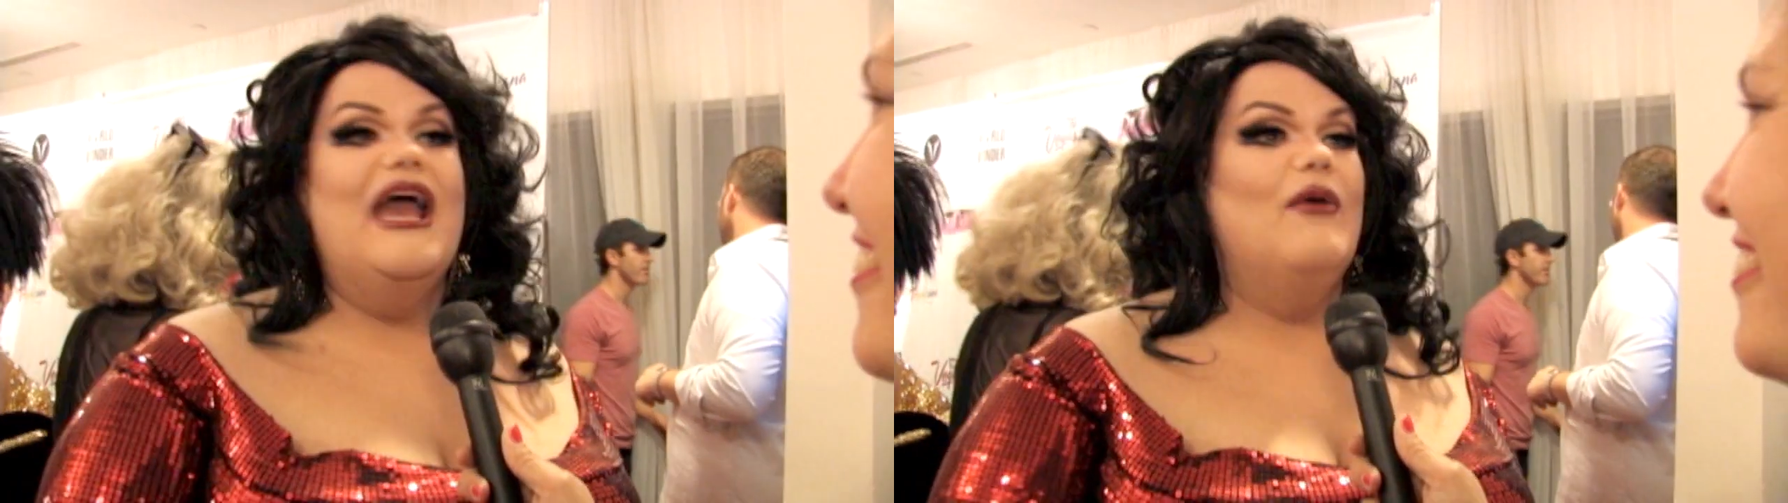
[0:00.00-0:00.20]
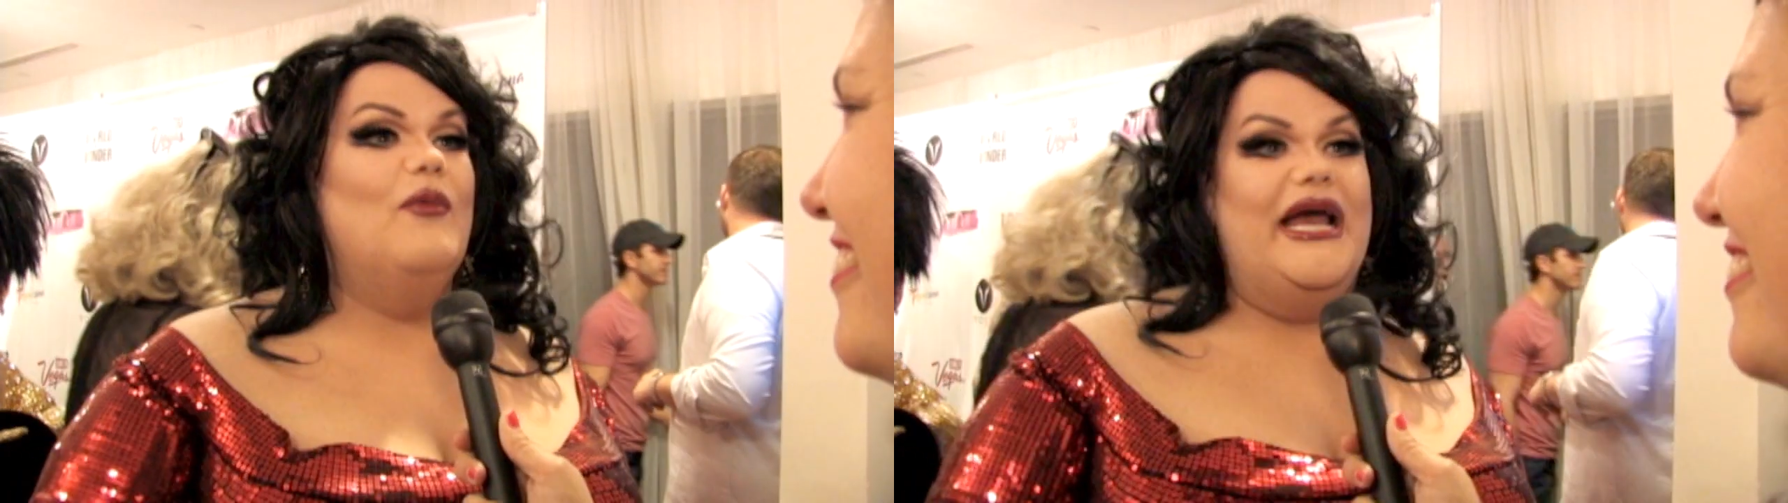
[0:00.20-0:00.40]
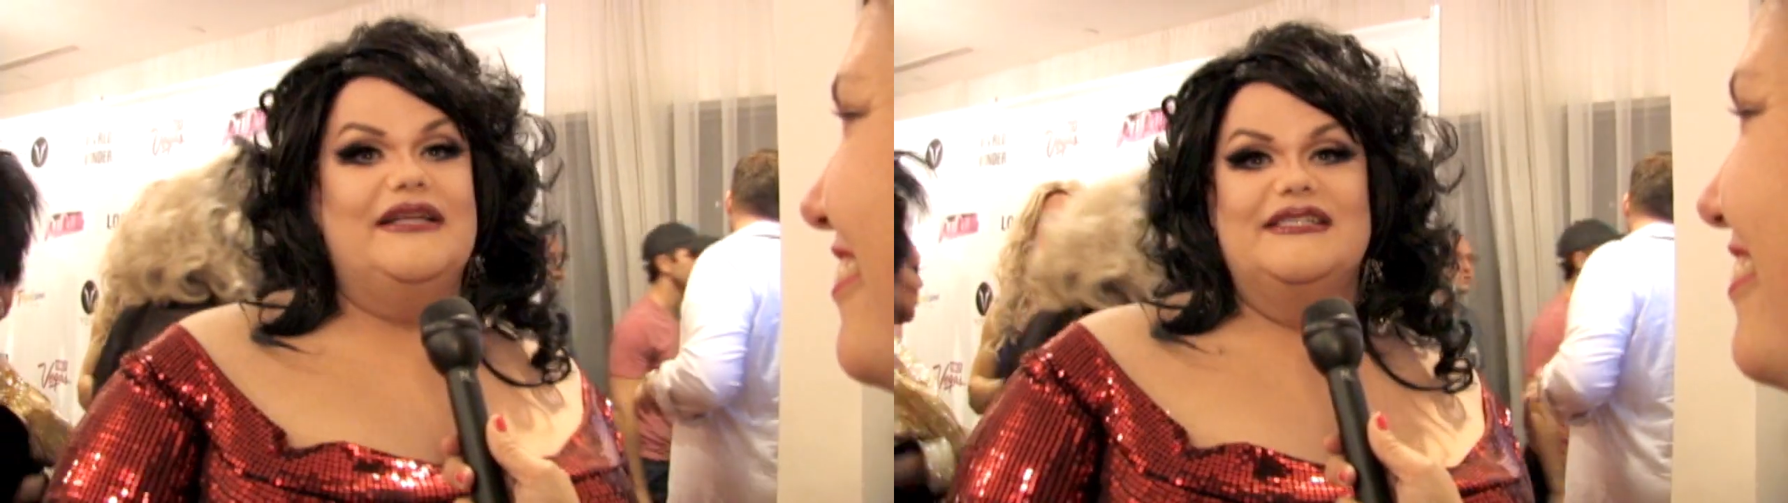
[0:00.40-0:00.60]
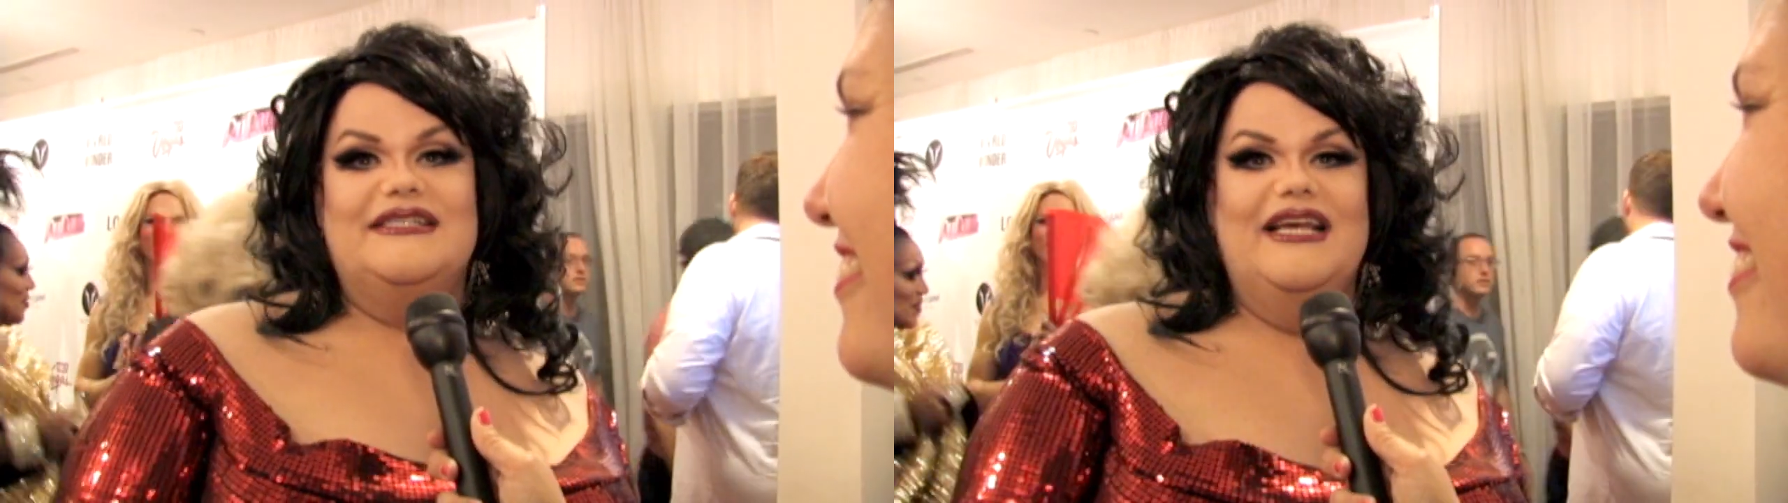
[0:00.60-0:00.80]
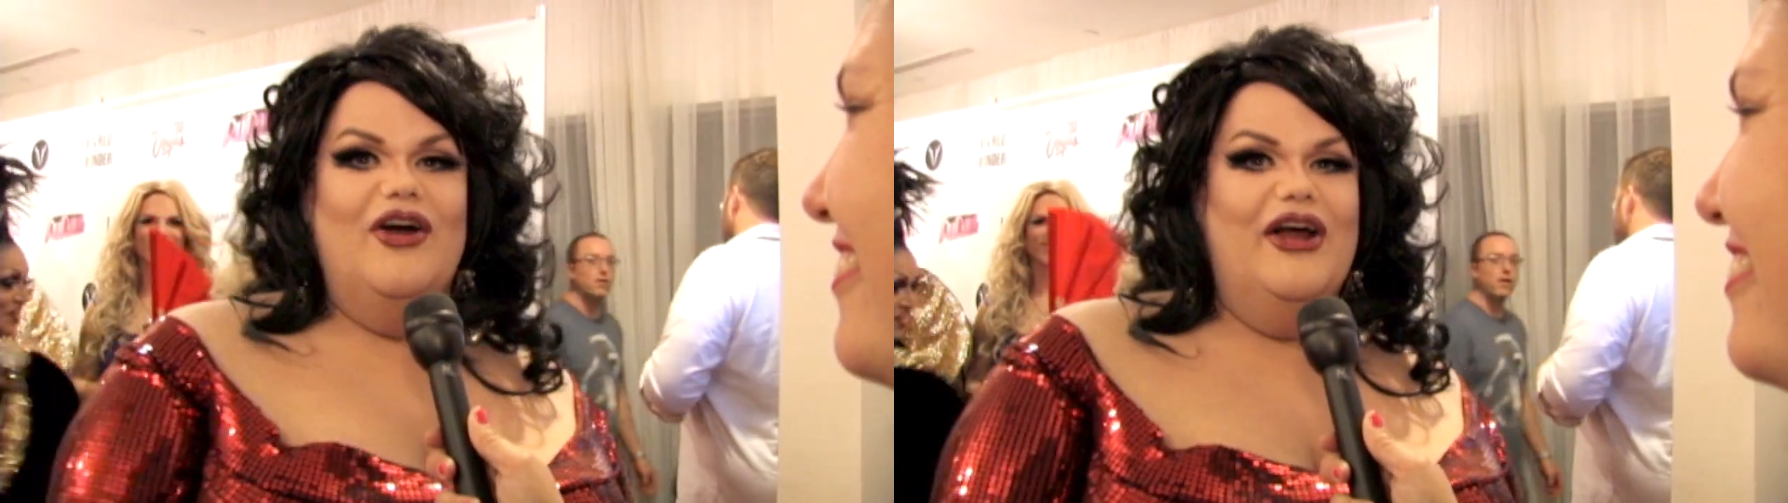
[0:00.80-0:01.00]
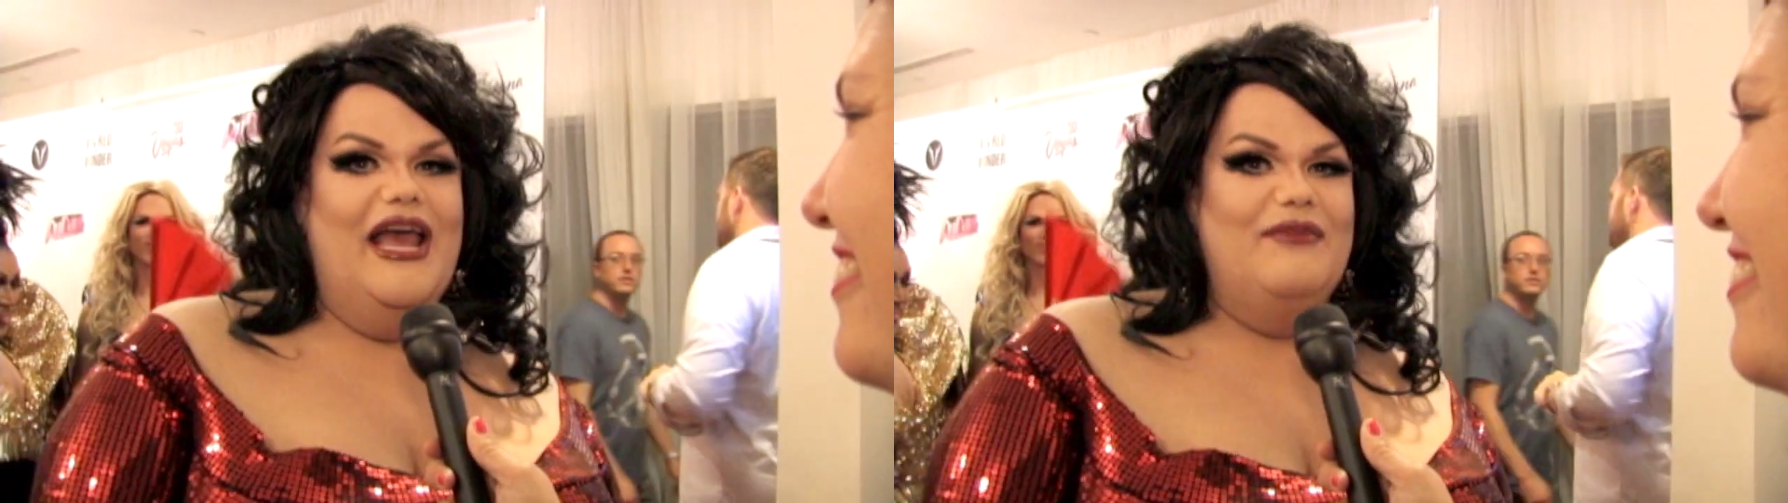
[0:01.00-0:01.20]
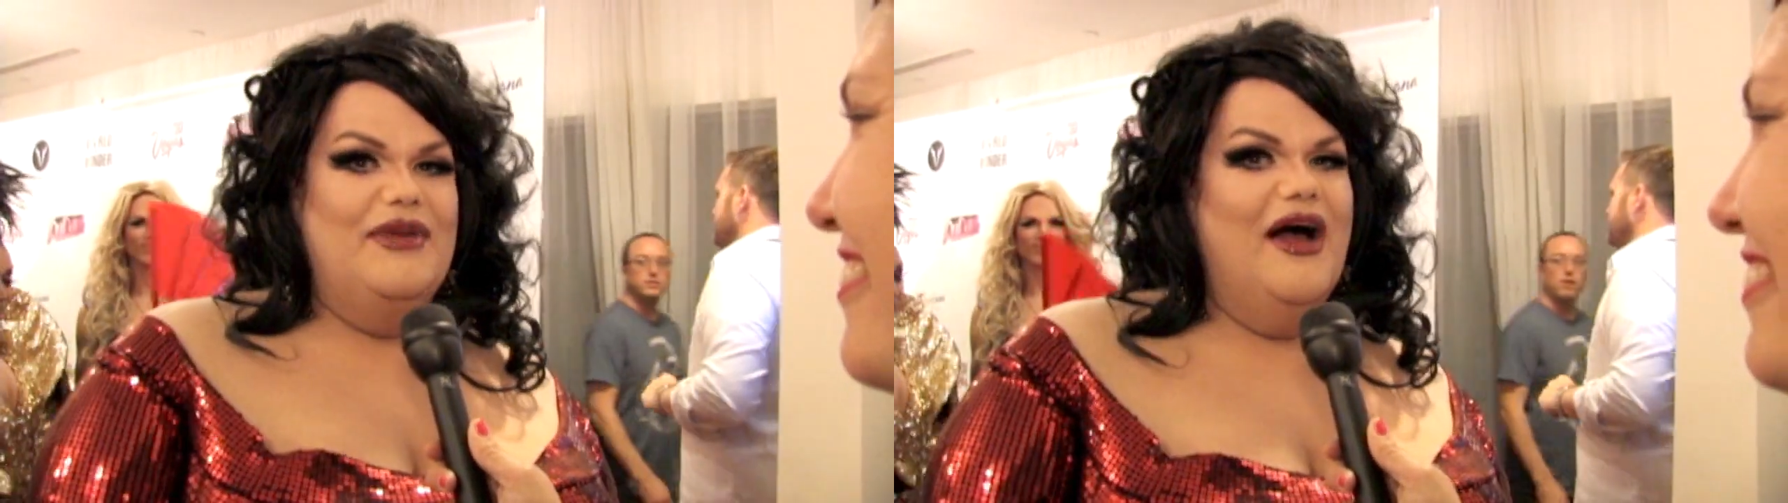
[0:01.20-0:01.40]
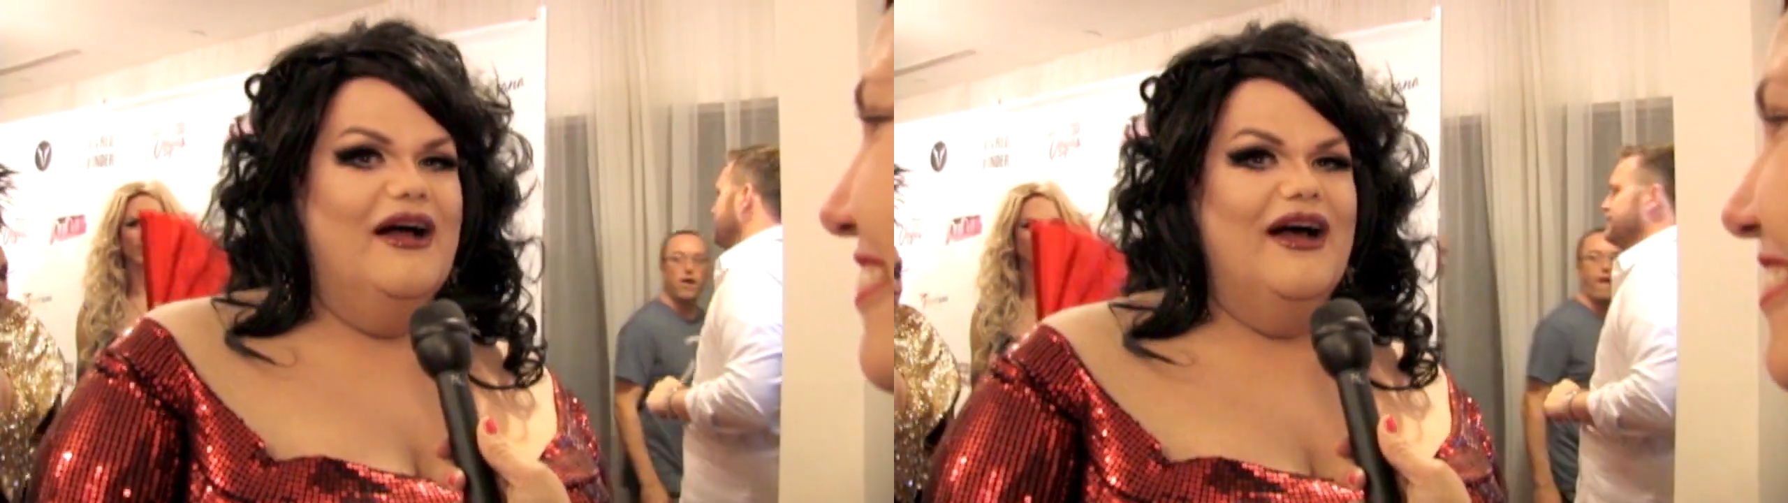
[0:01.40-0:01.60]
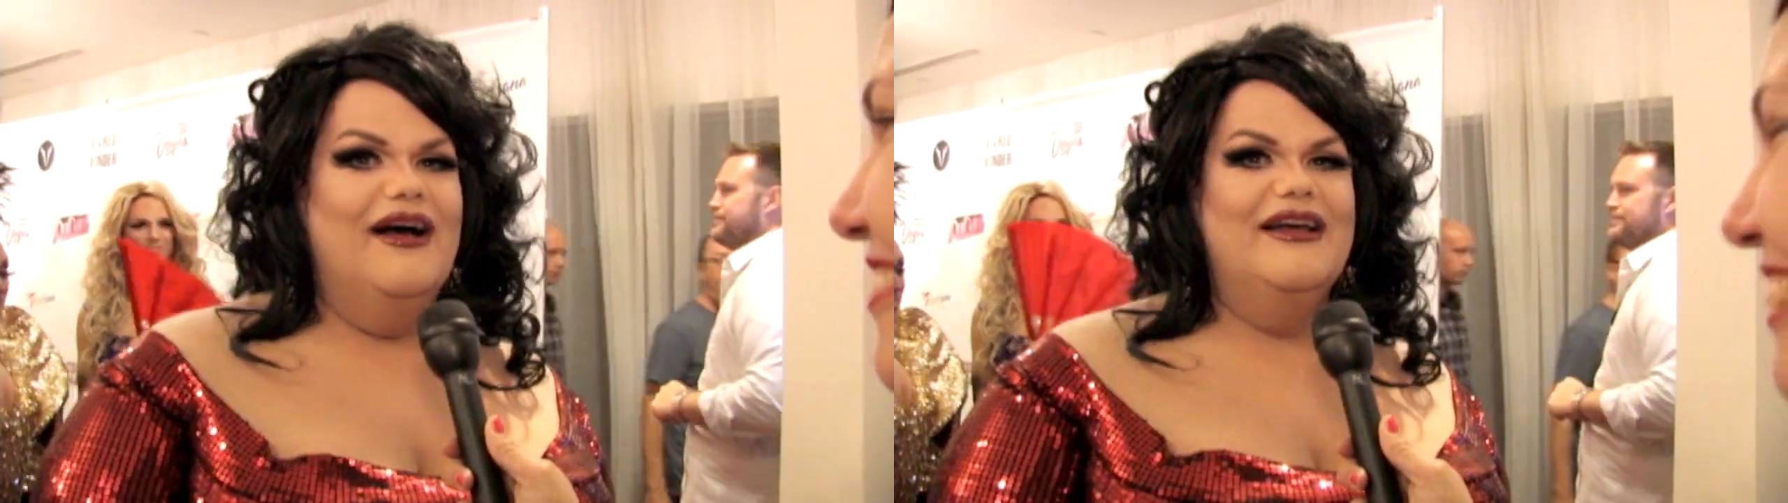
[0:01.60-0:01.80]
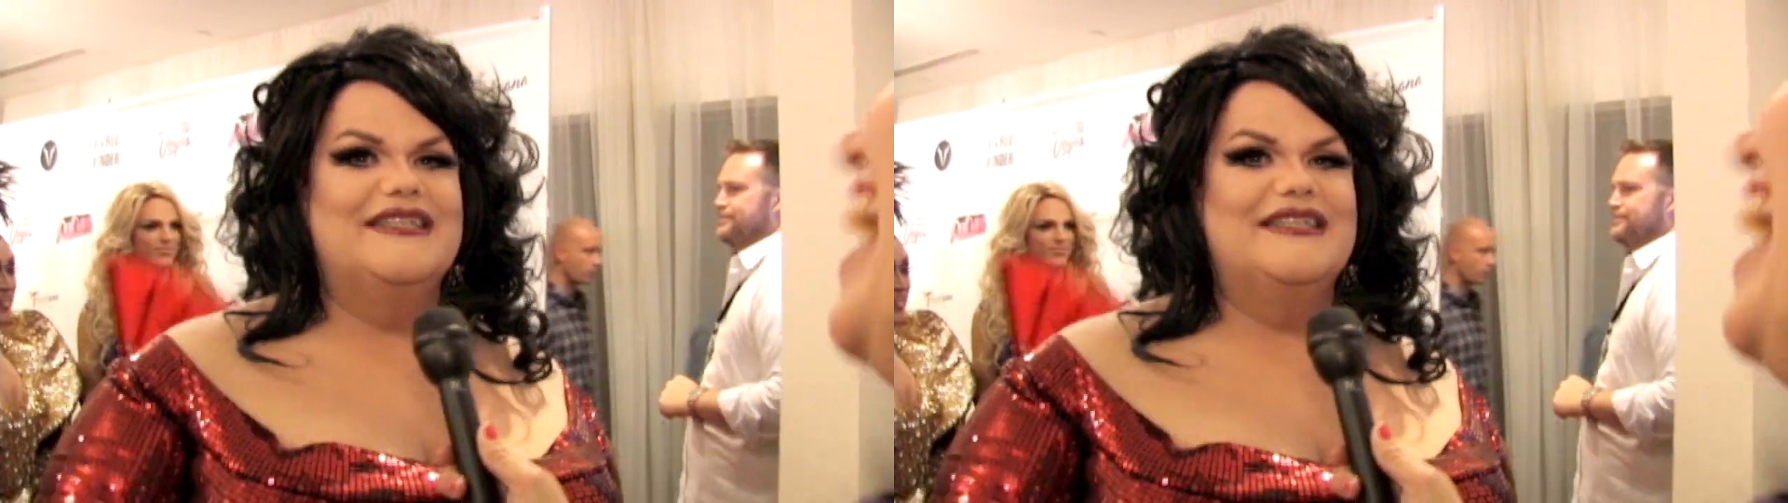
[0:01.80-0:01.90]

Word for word: can't wait to see Hurricane Bianca.